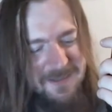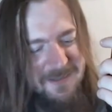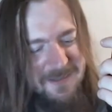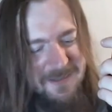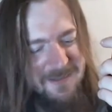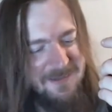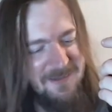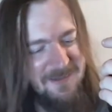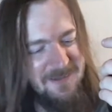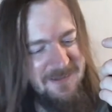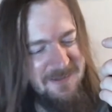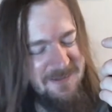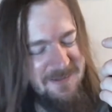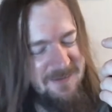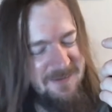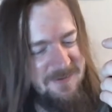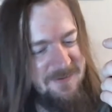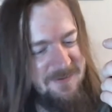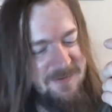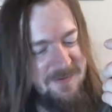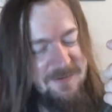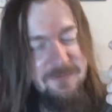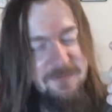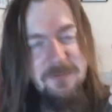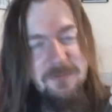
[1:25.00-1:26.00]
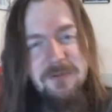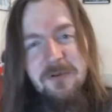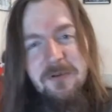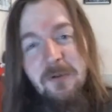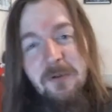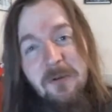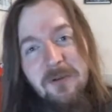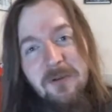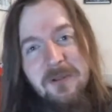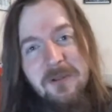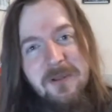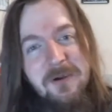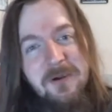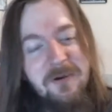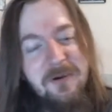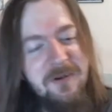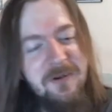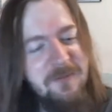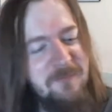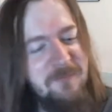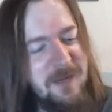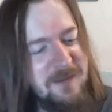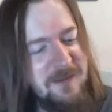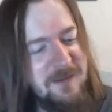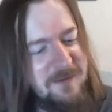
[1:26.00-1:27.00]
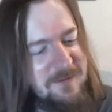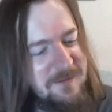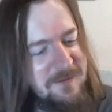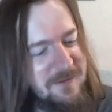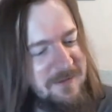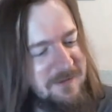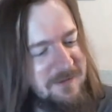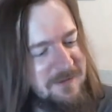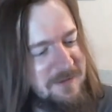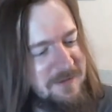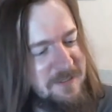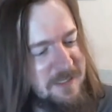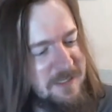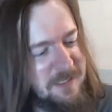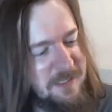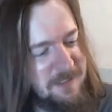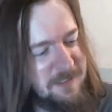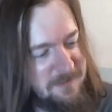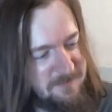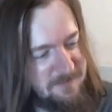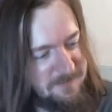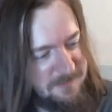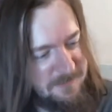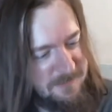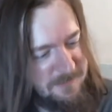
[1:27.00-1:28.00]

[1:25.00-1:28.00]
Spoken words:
This was early on in my collecting days.